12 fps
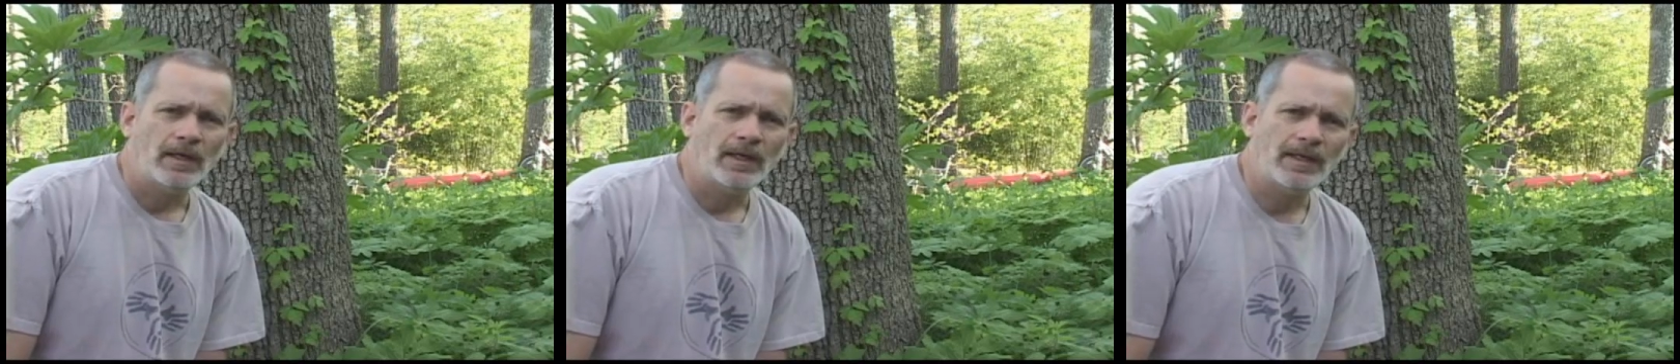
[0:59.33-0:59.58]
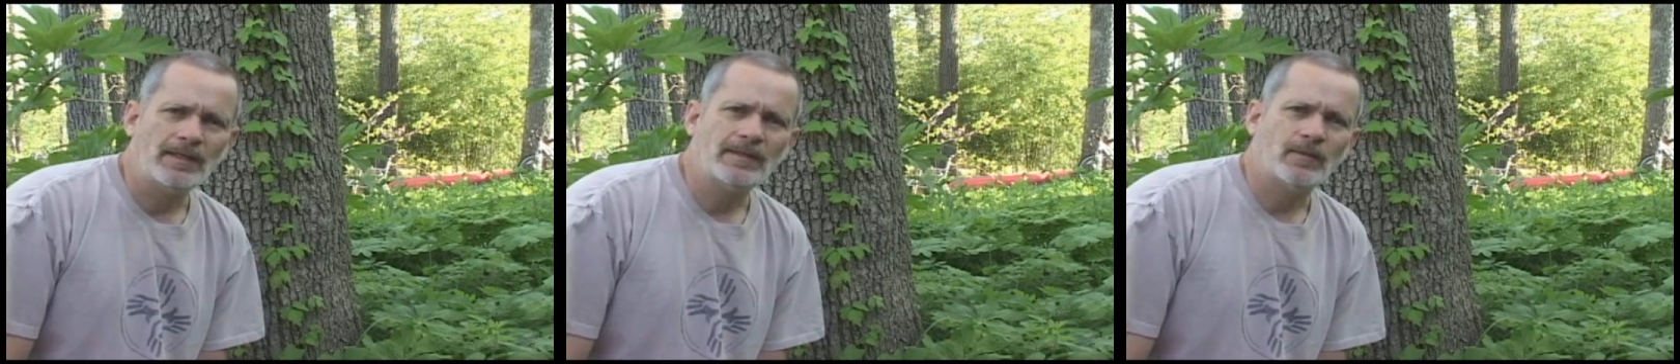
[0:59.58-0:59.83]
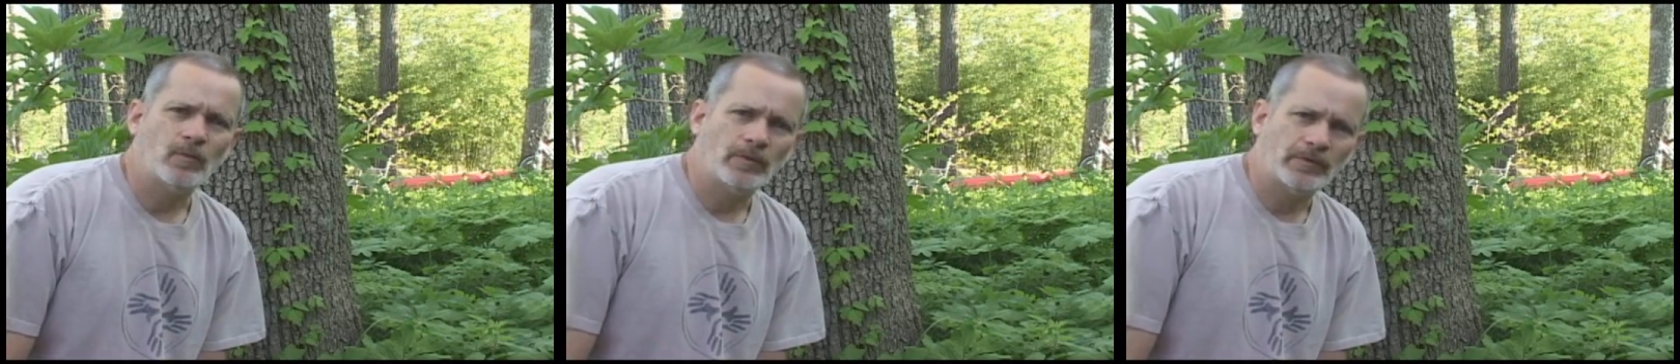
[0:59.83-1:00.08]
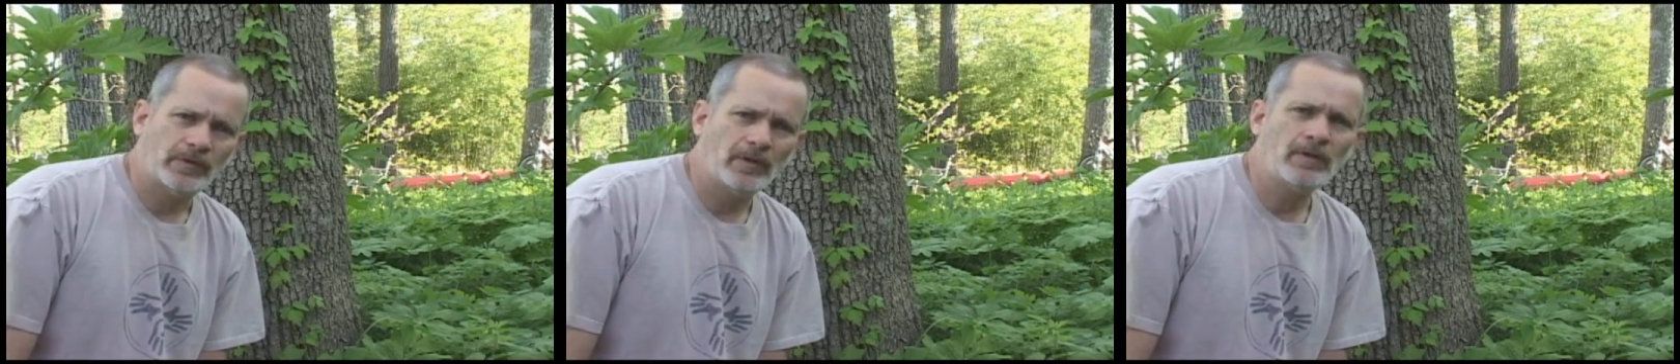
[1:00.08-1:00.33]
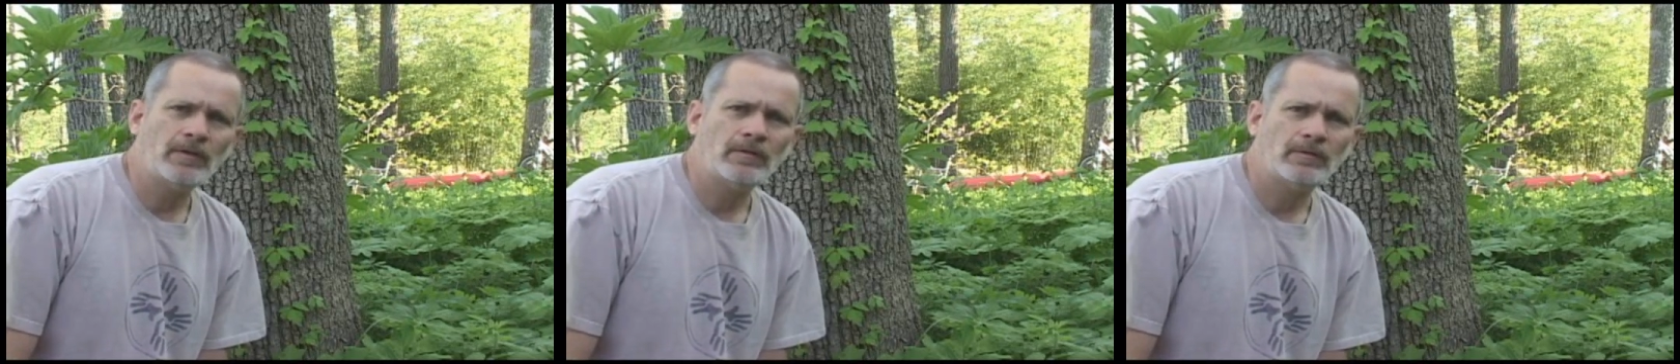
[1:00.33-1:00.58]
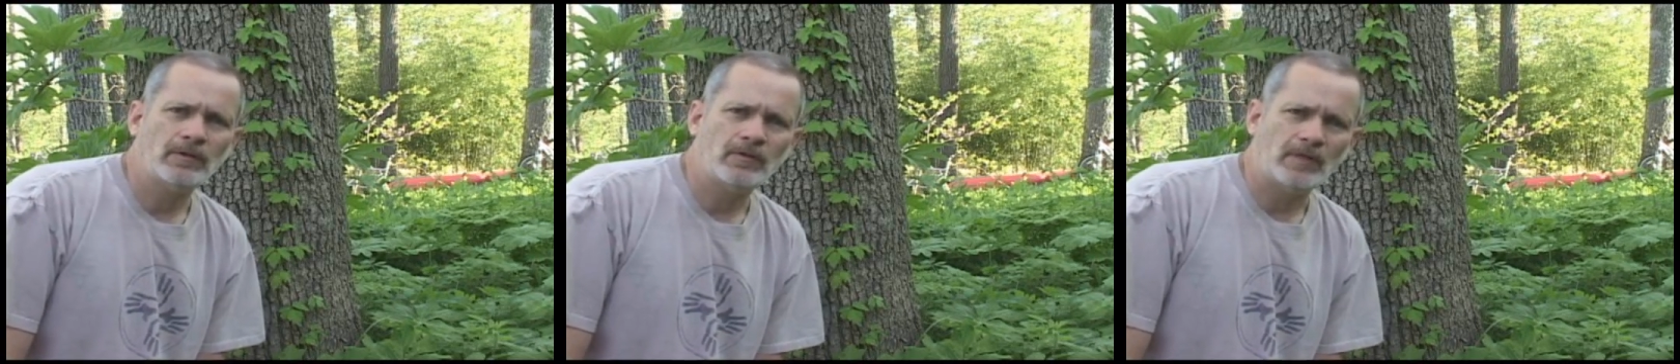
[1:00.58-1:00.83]
And he said, well, son,
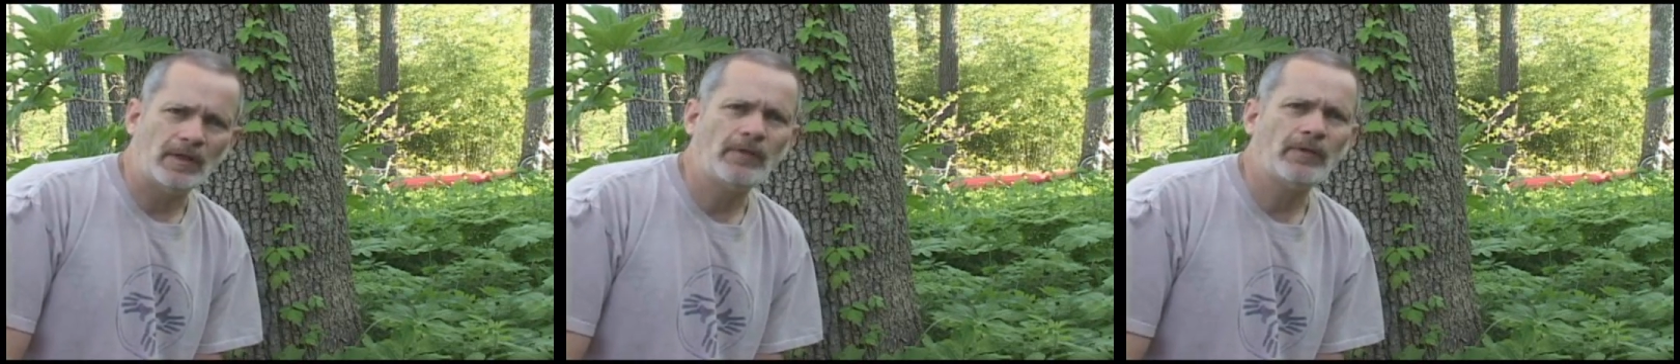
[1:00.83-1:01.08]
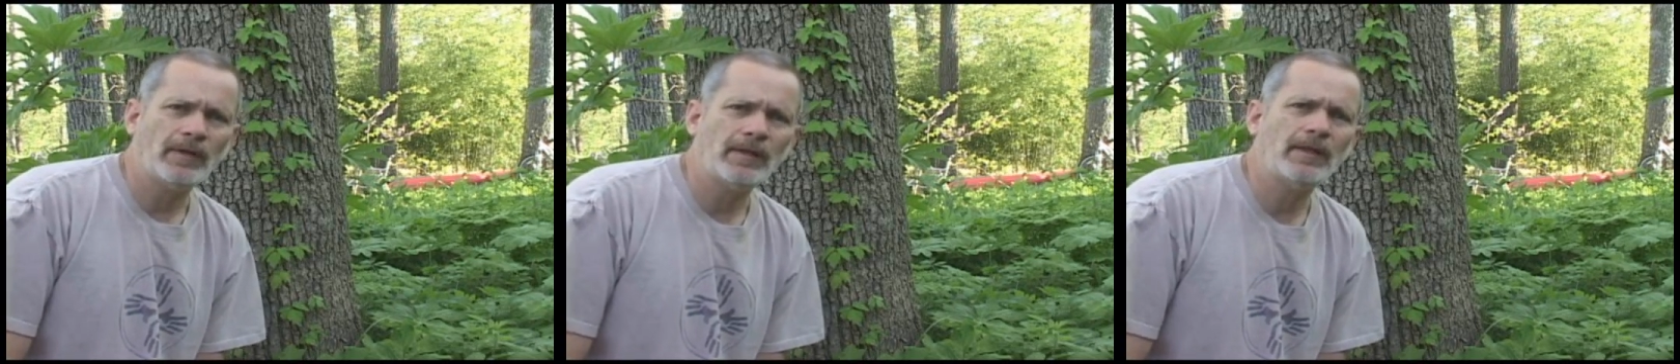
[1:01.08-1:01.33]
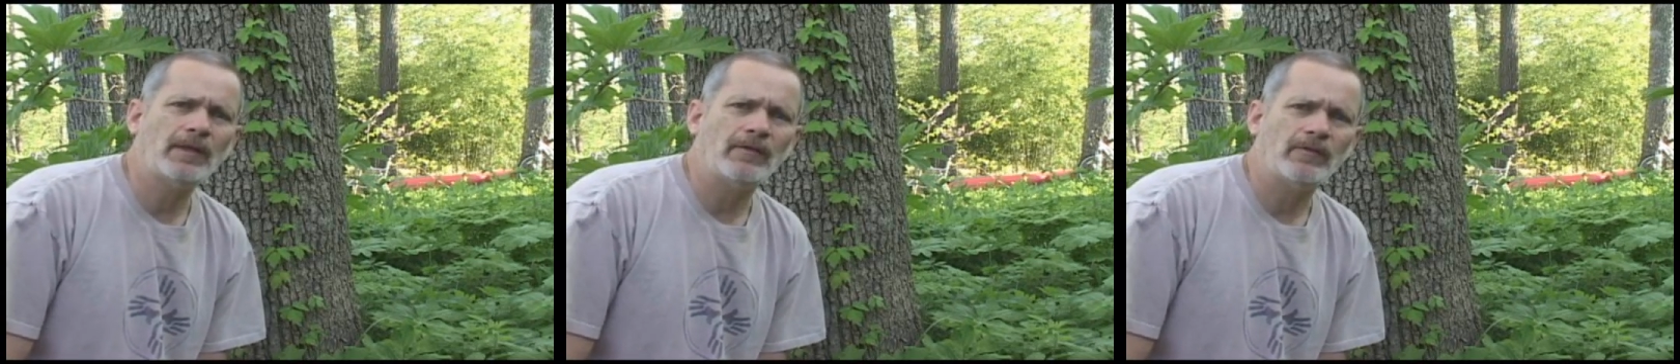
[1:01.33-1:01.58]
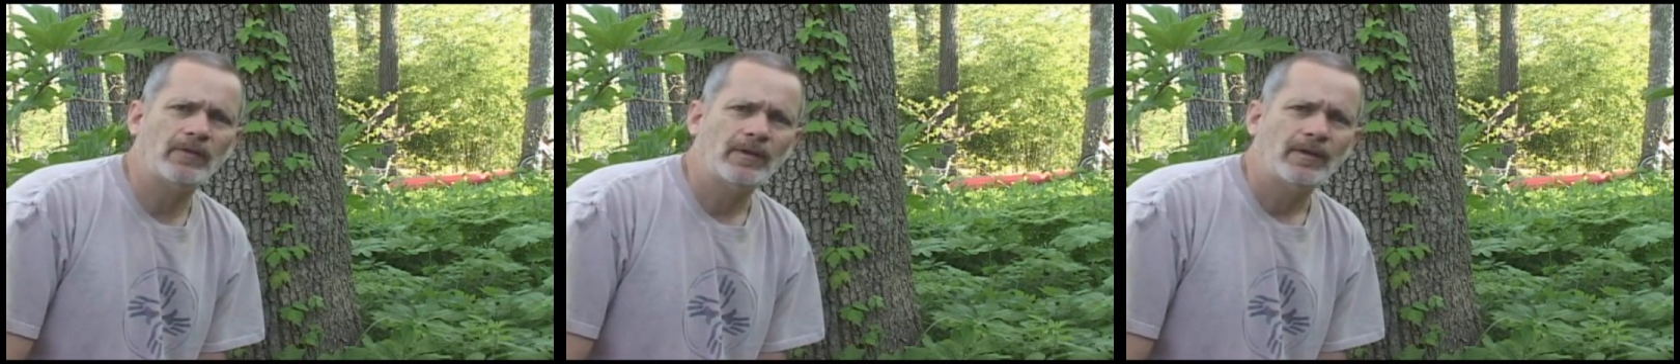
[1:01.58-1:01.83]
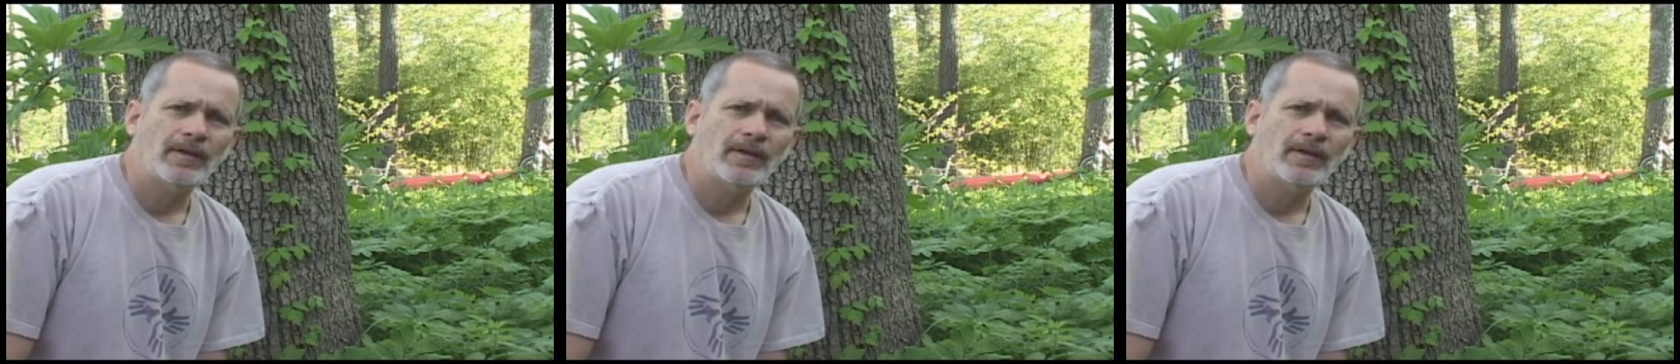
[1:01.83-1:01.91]
just eat the leaves.